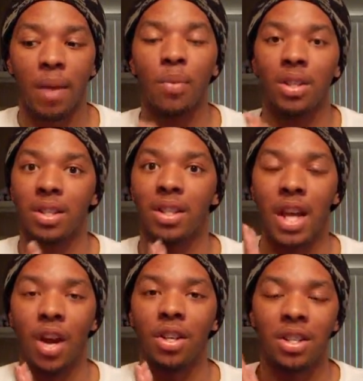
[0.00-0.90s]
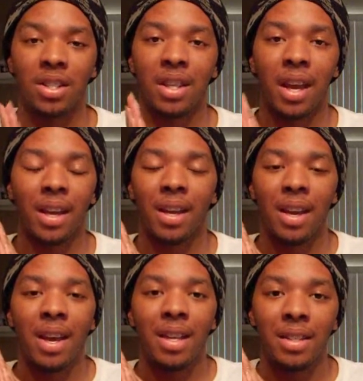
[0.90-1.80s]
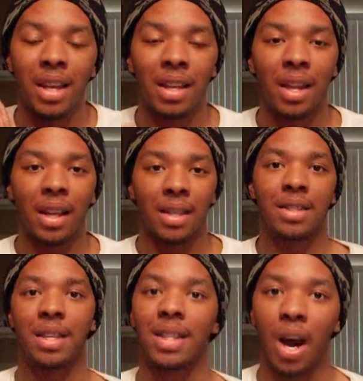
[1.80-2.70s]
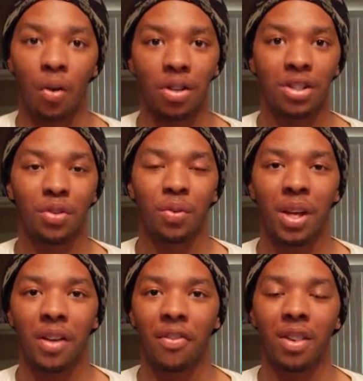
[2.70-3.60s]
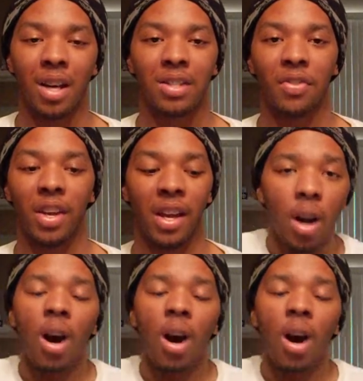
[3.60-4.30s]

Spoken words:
I'm gonna sit down and just, like, dedicate like 6 hours to reading philosophy.